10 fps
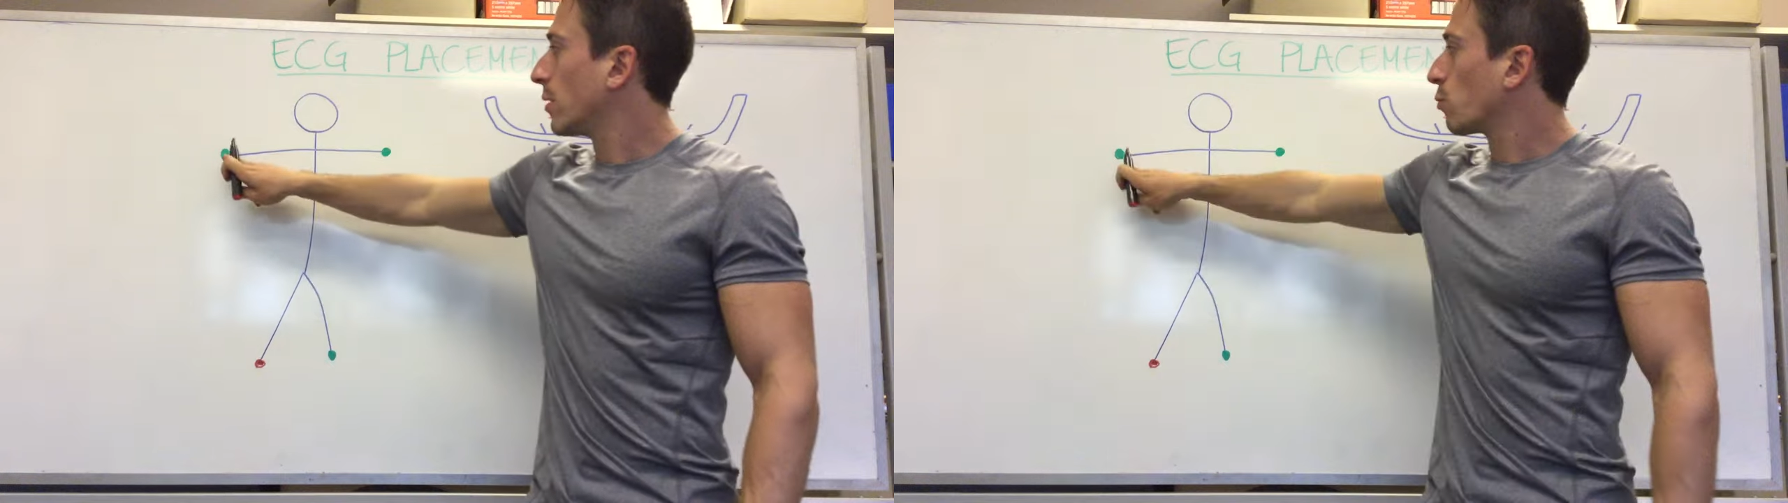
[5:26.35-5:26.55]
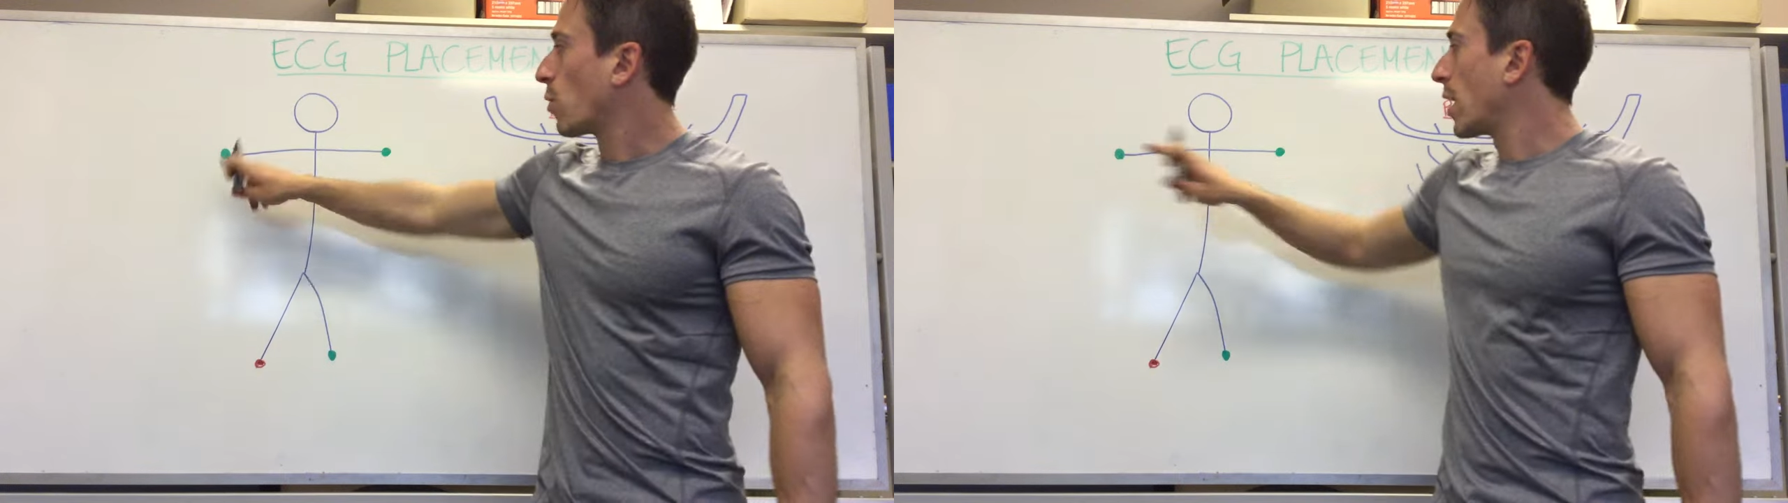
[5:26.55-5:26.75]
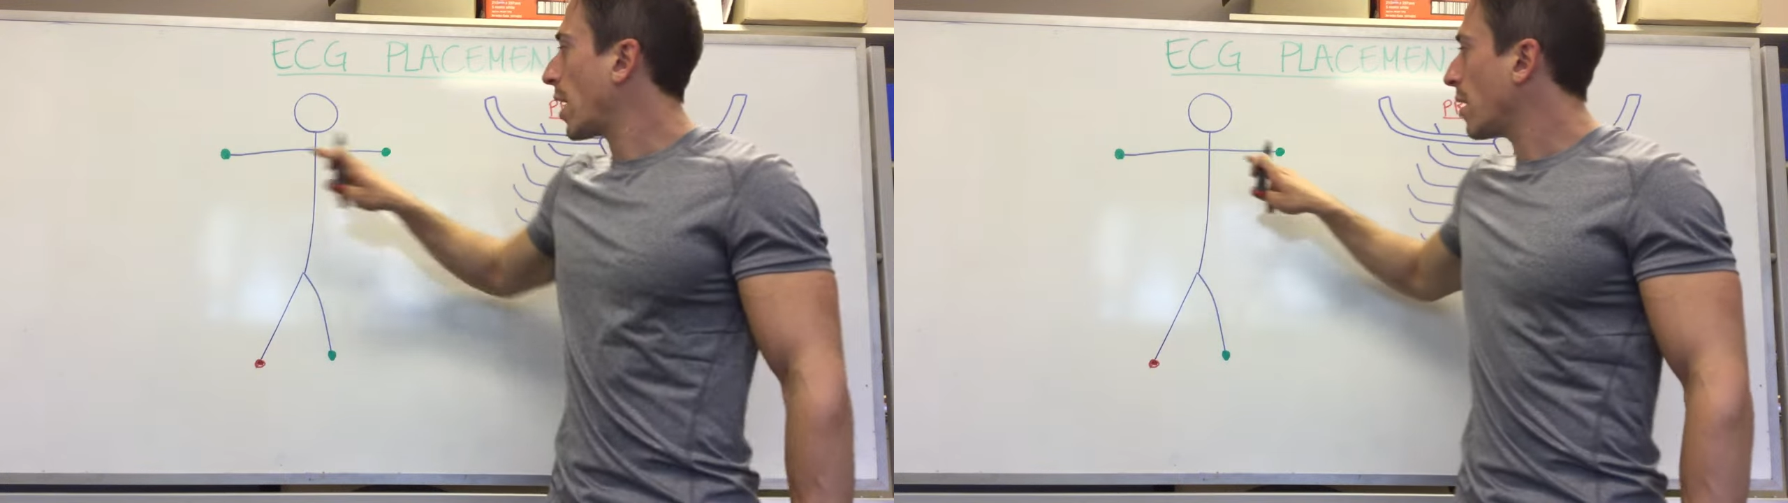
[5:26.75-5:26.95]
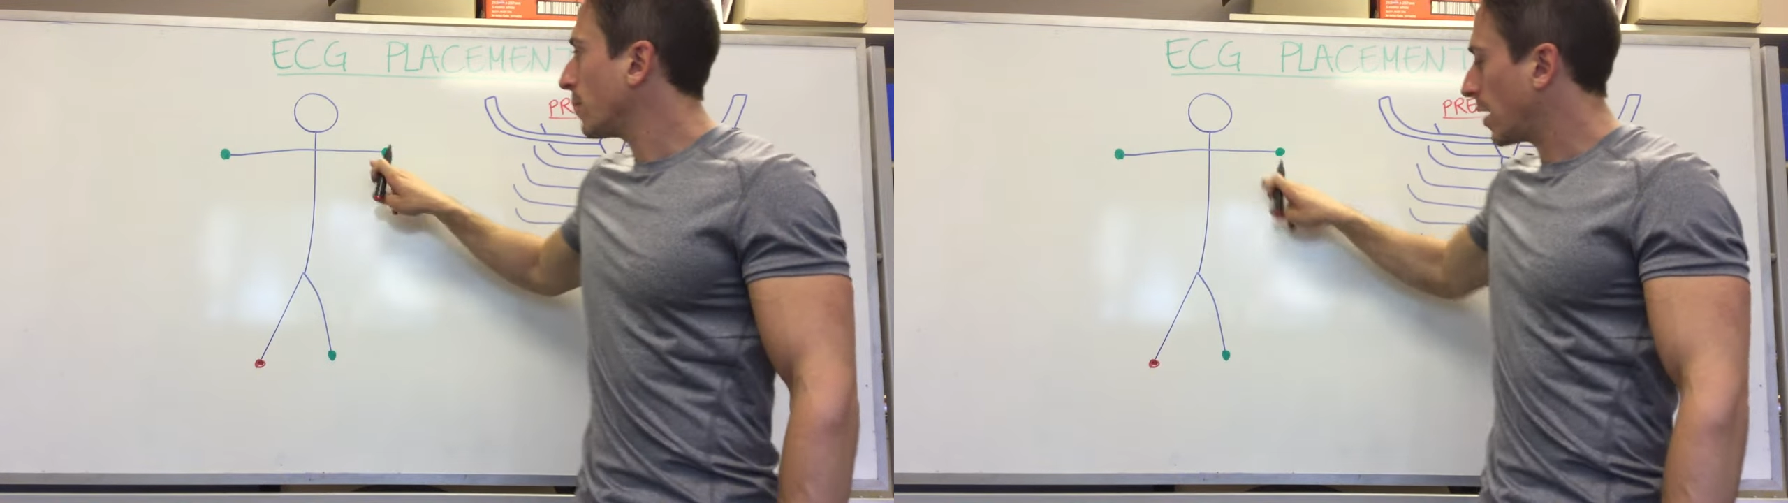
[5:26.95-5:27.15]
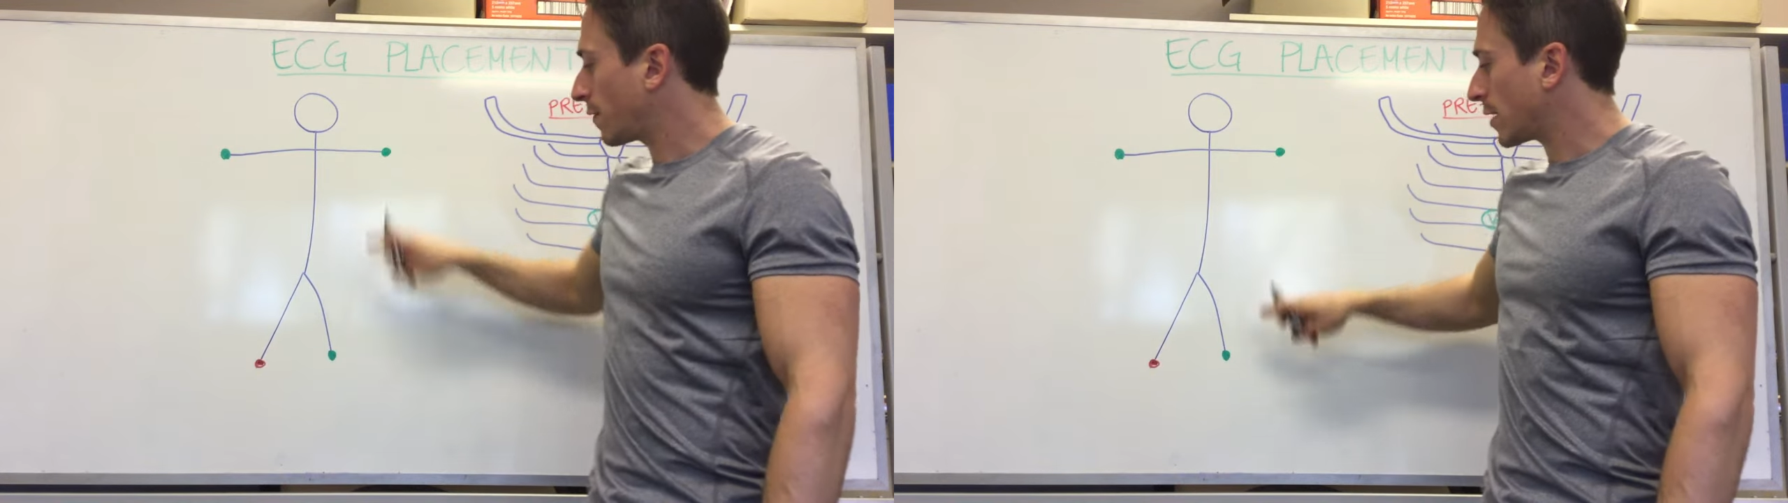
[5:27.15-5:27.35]
right
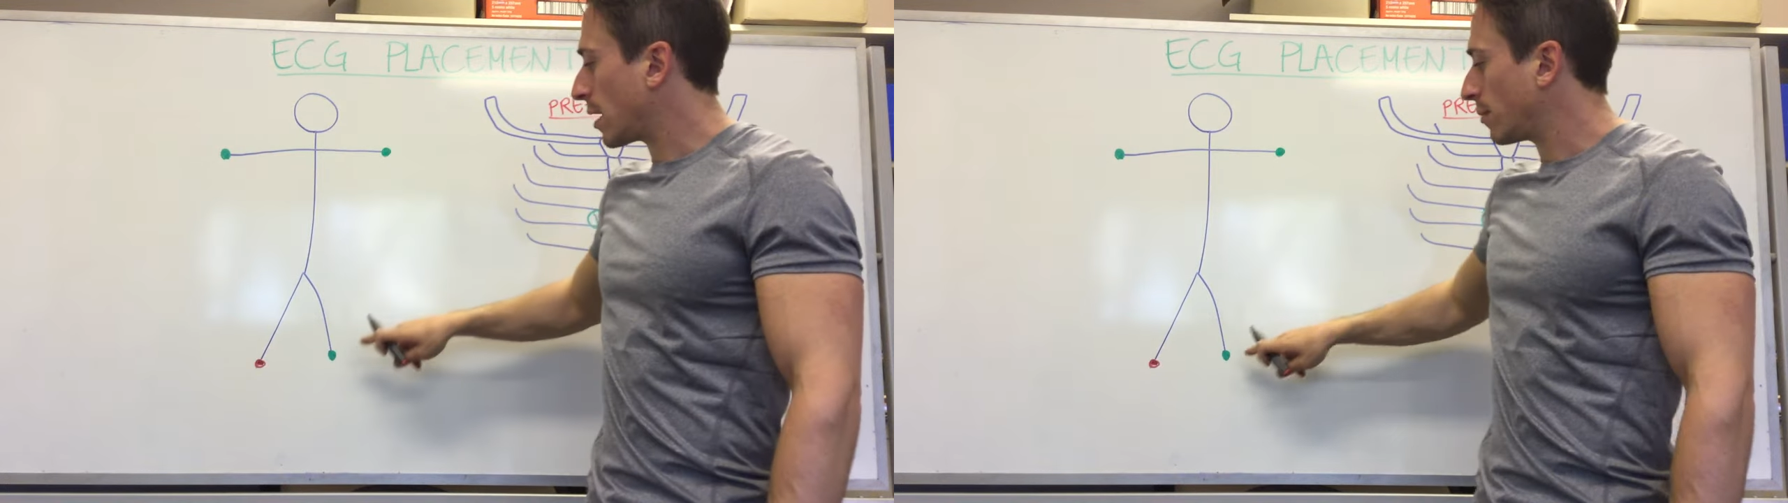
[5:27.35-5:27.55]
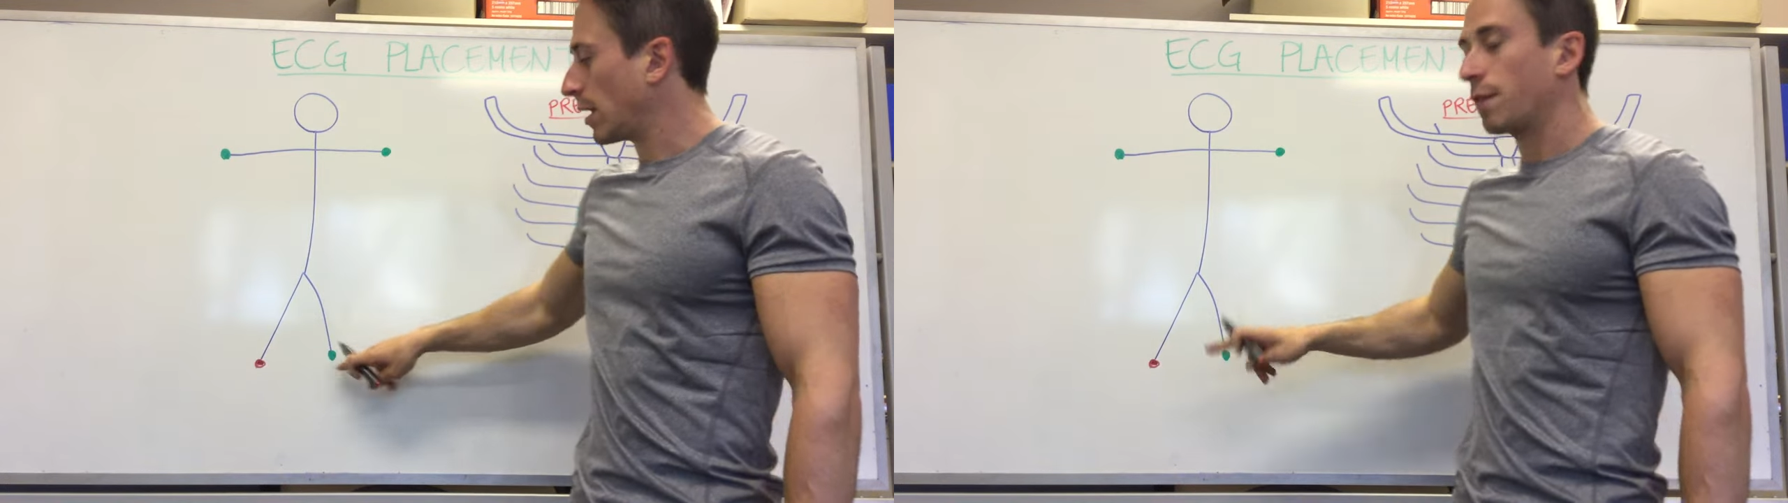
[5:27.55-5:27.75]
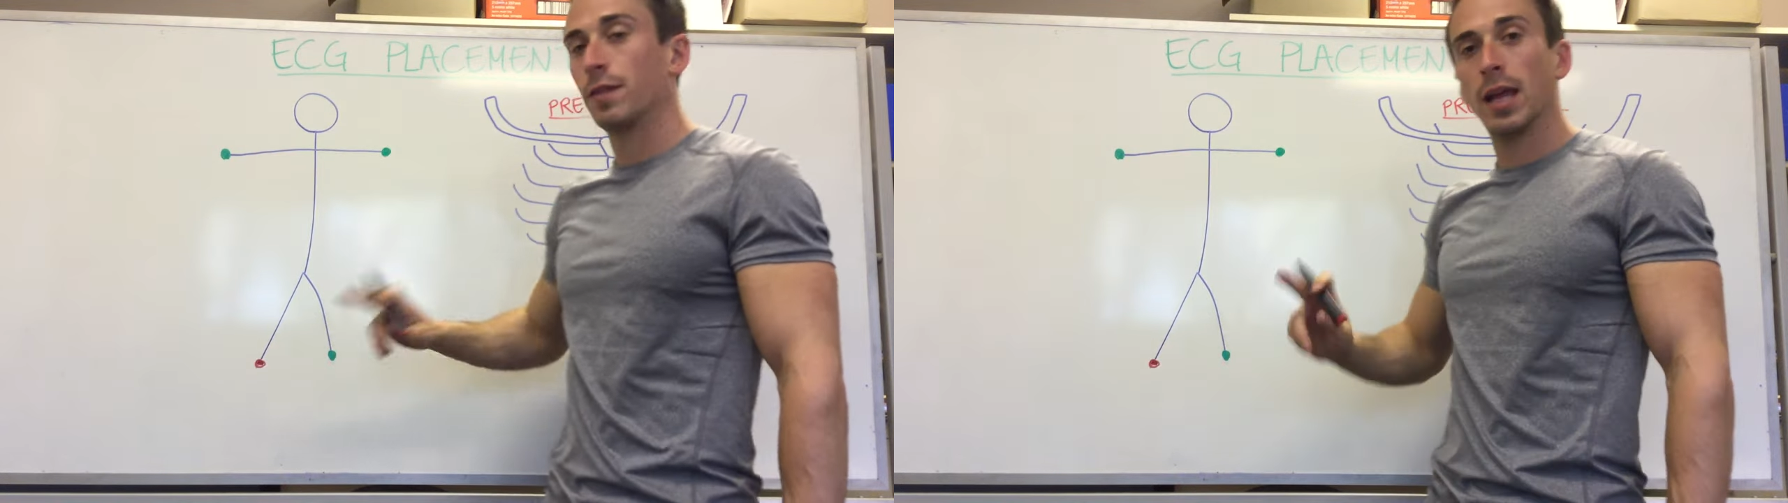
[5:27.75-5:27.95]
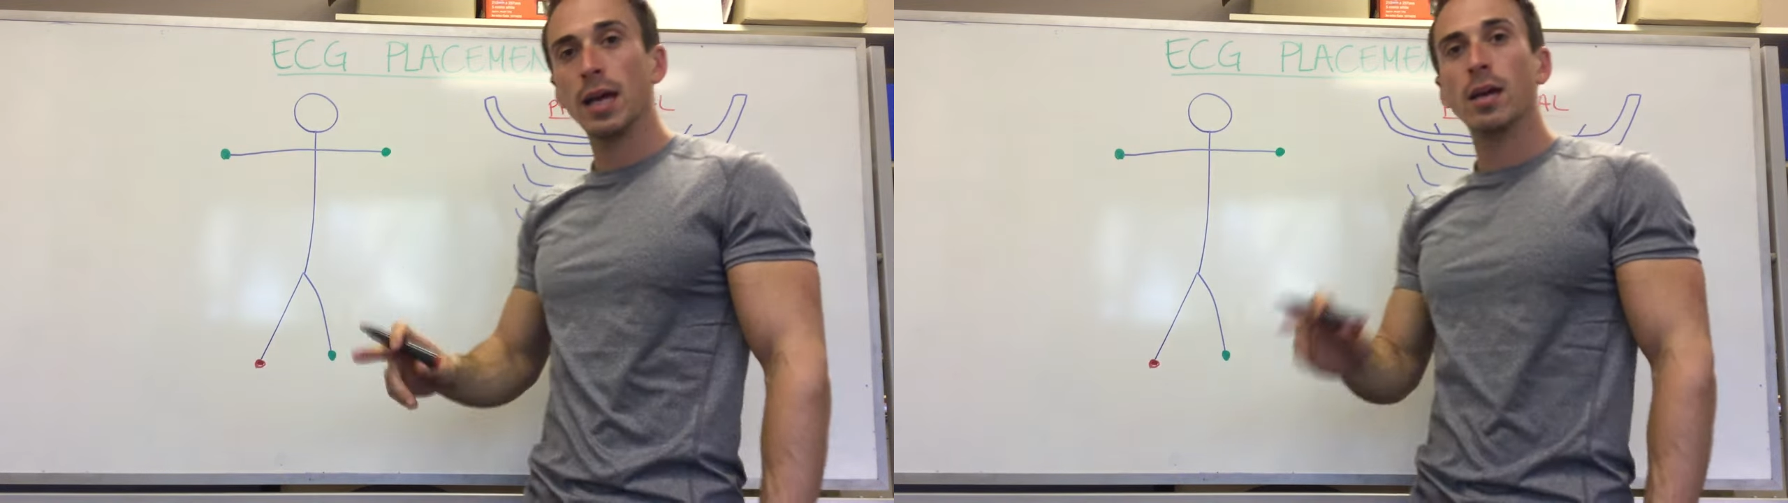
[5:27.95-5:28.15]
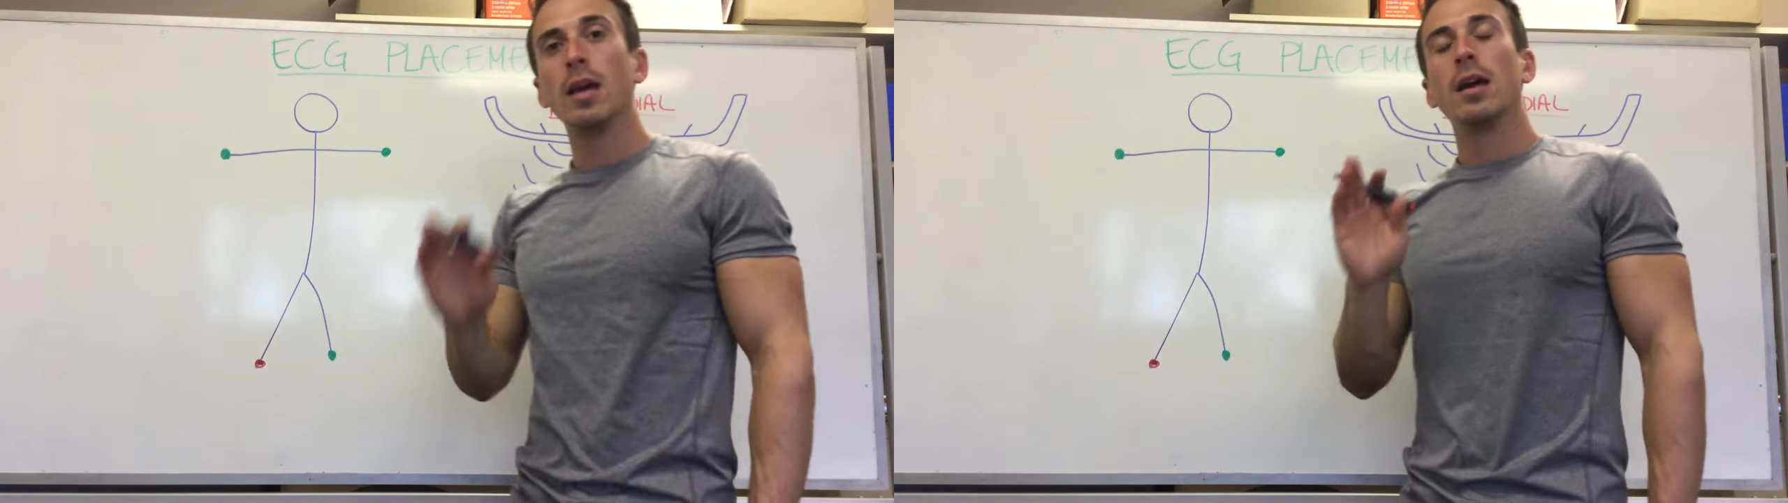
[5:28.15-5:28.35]
arm, left arm, left
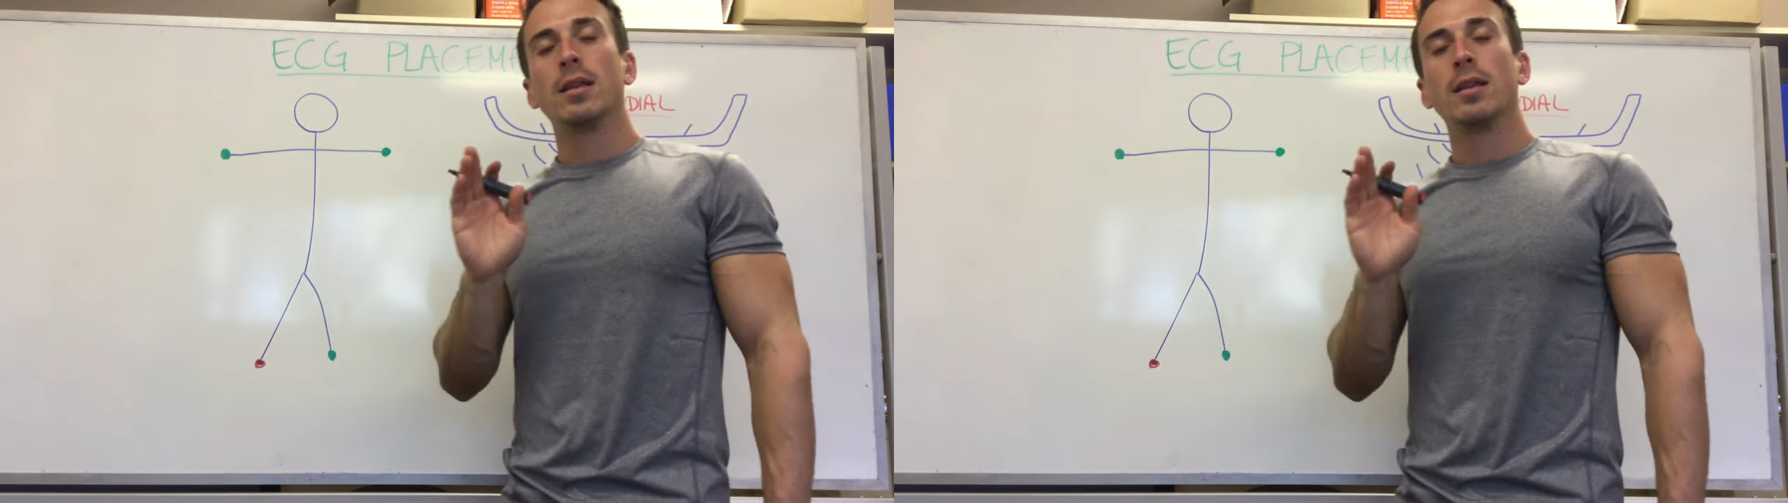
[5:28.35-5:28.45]
leg,